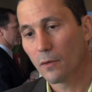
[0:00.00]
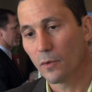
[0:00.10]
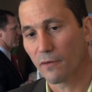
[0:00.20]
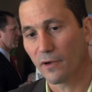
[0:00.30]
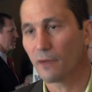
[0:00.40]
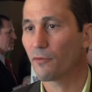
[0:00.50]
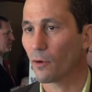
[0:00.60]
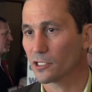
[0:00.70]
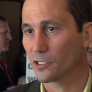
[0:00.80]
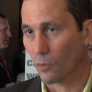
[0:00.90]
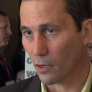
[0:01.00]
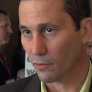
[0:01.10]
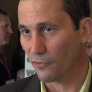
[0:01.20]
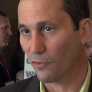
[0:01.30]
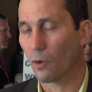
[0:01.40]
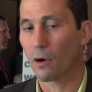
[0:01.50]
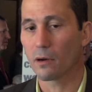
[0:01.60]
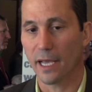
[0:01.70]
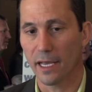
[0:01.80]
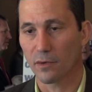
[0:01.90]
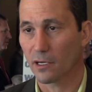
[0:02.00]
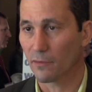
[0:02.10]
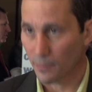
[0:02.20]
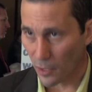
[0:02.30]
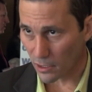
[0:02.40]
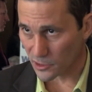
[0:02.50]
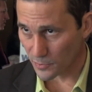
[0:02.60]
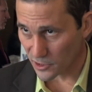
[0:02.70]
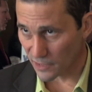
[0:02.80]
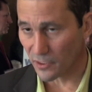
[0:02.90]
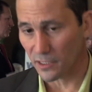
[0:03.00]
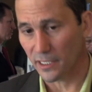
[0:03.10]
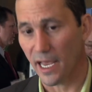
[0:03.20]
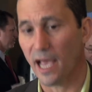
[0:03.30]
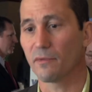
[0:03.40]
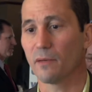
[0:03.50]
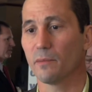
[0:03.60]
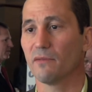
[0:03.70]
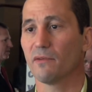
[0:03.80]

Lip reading: We are very fortunate to work with Ford and RecoveryPark specifically to have them be